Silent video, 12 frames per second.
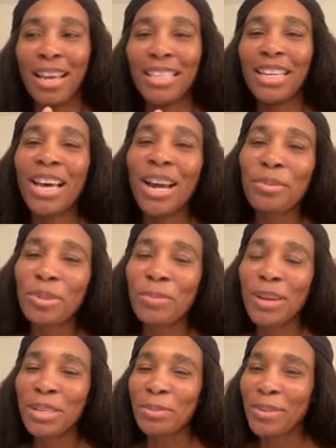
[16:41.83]
It's a lot of
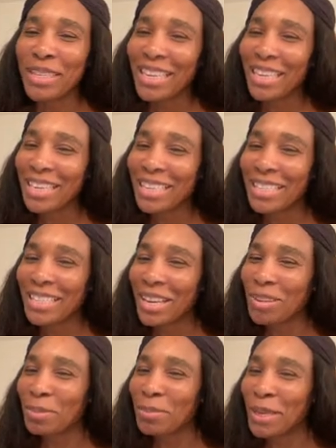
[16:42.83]
responsibility, and it
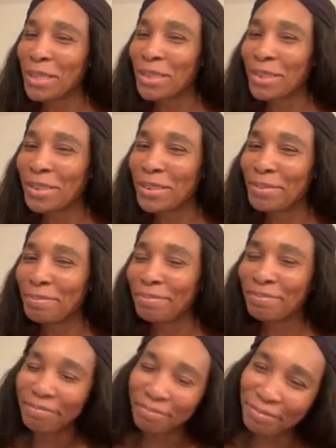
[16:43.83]
scares me a little.
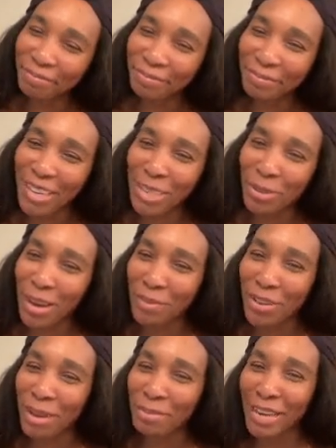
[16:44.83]
That's why
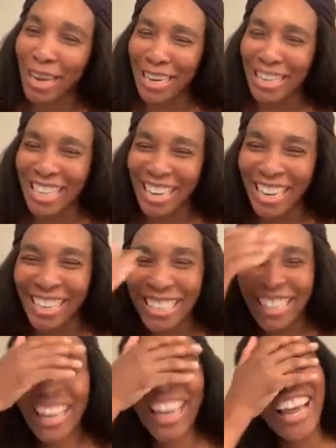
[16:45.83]
I've kept playing
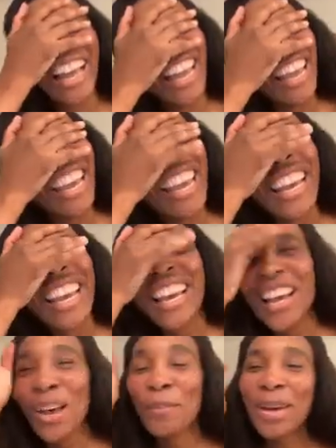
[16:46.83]
tennis.
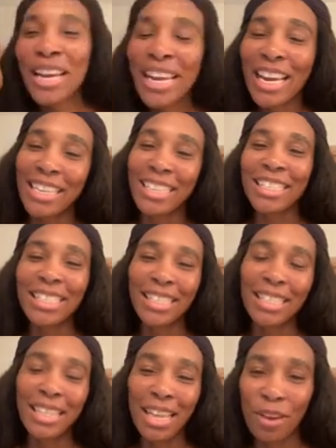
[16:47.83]
But yes,
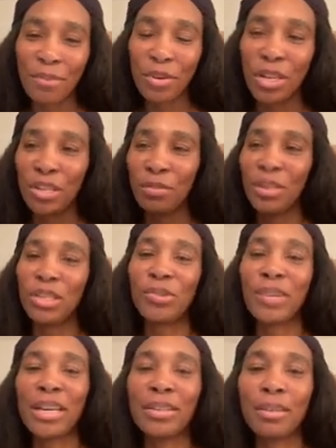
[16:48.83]
I want to be
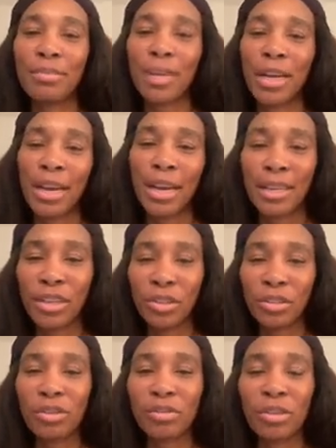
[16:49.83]
surrounded by
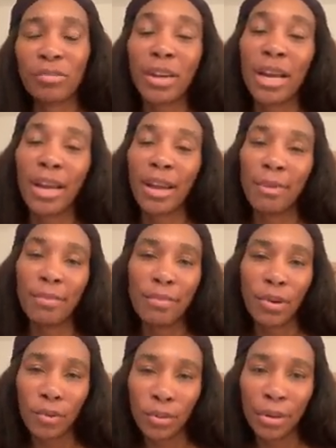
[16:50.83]
children when I
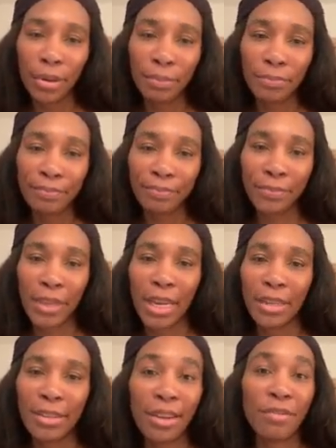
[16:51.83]
am older,
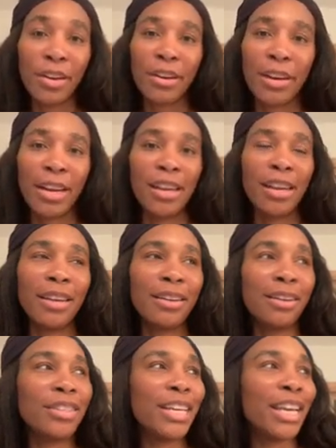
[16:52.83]
like 70 or 80,
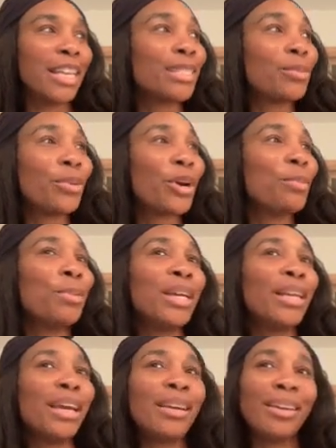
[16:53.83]
and there's kids around me,
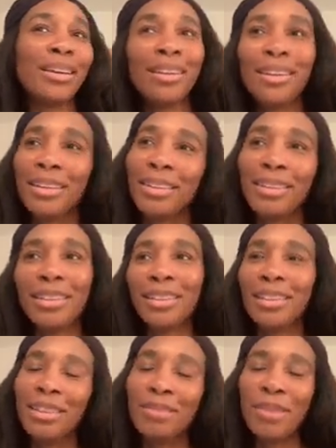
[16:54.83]

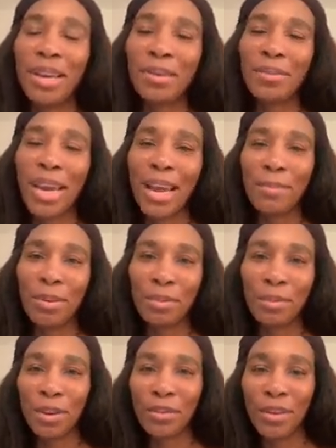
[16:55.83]
like making me happy
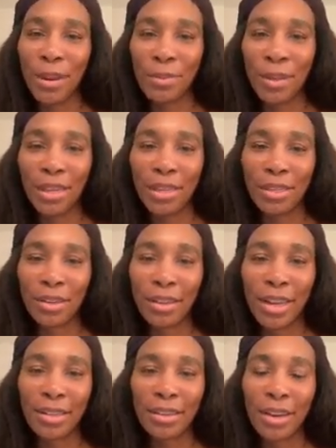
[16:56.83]
with a big family. So
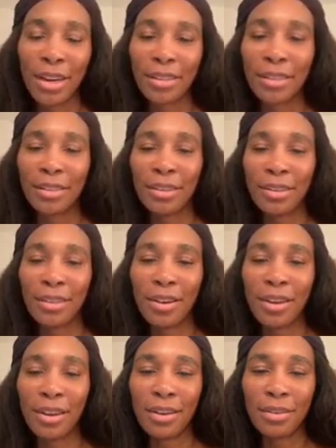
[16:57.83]
that's a nice
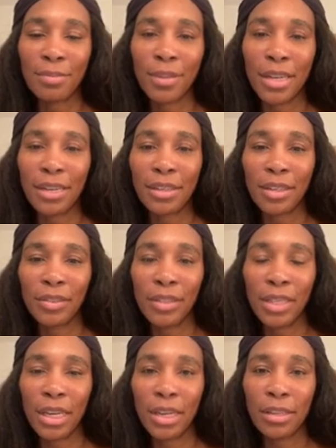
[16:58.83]
thought, but
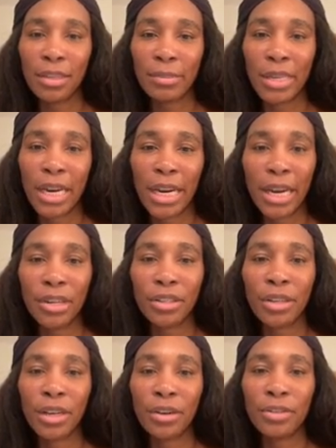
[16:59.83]
definitely some
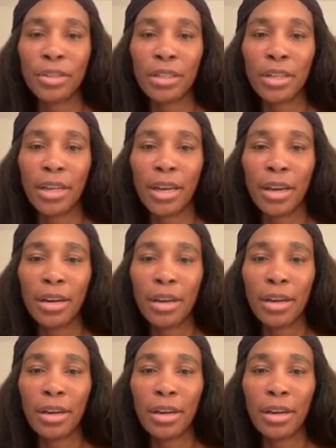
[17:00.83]
dedication that goes into that.